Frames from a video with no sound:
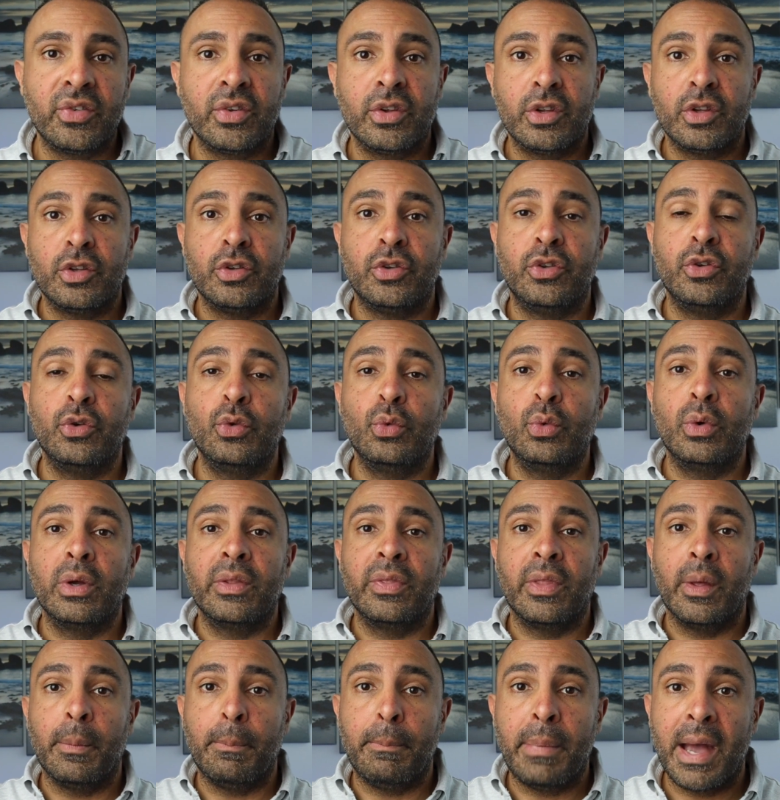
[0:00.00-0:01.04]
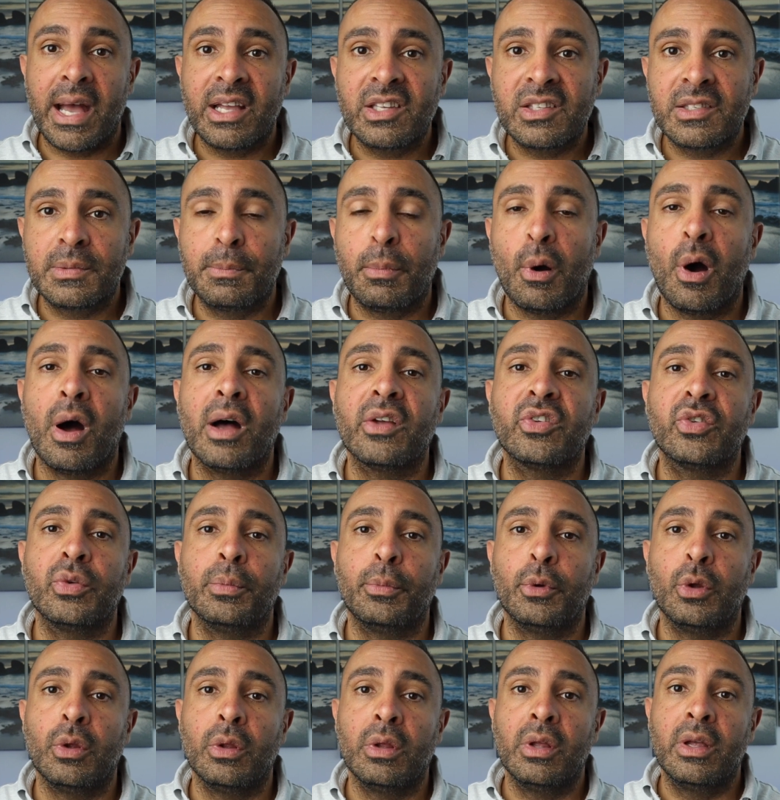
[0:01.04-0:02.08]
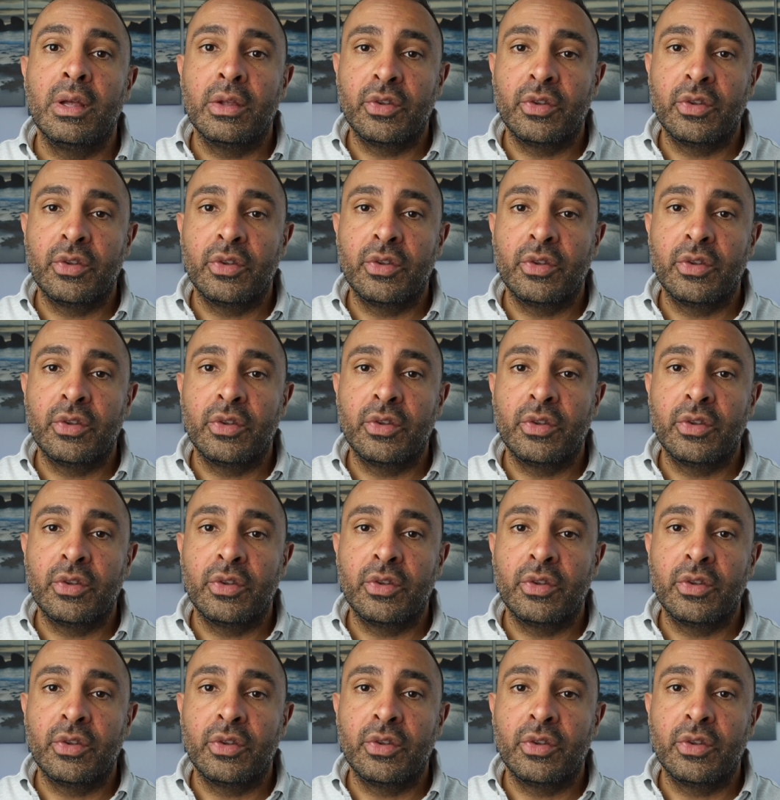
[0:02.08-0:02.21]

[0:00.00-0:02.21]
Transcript: do the best possible